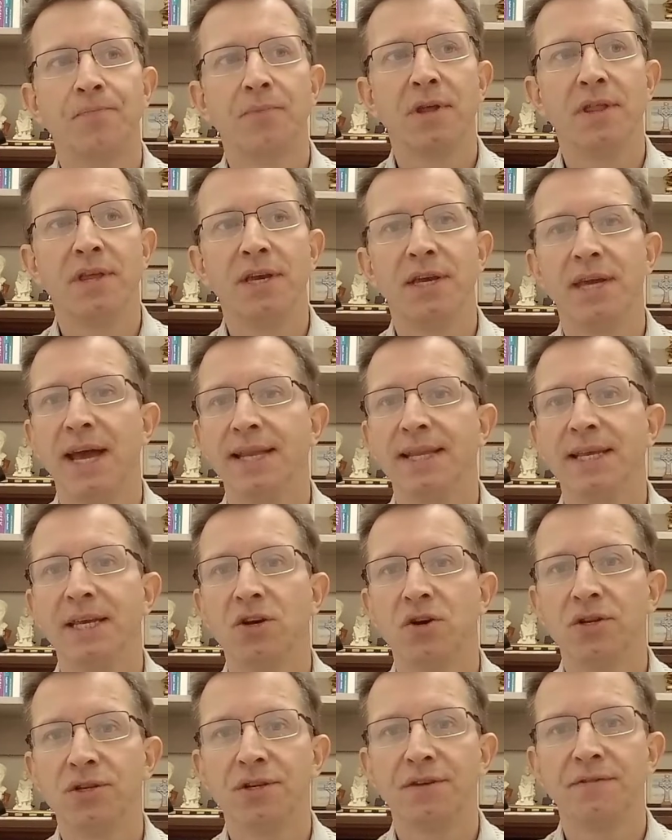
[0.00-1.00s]
the Getty
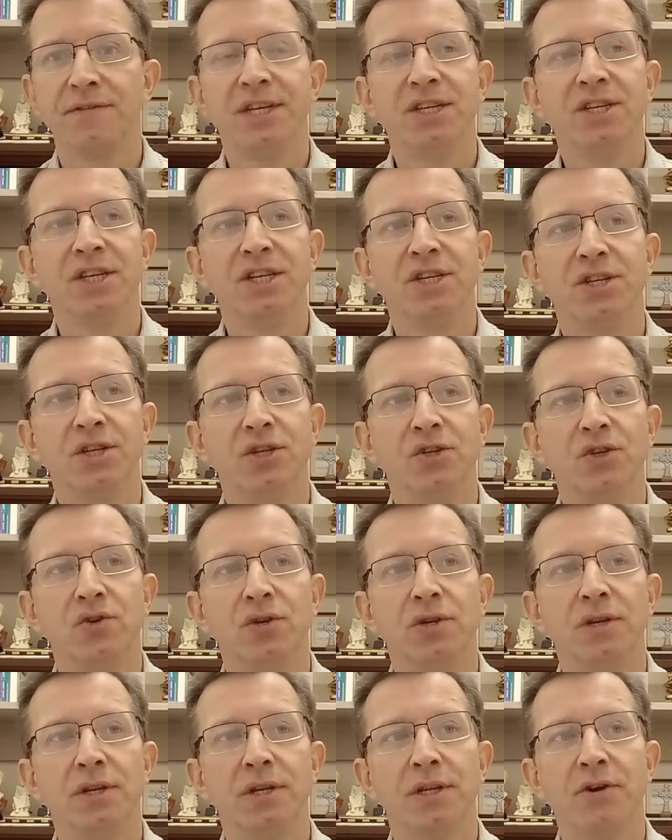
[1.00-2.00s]
Conservation Institute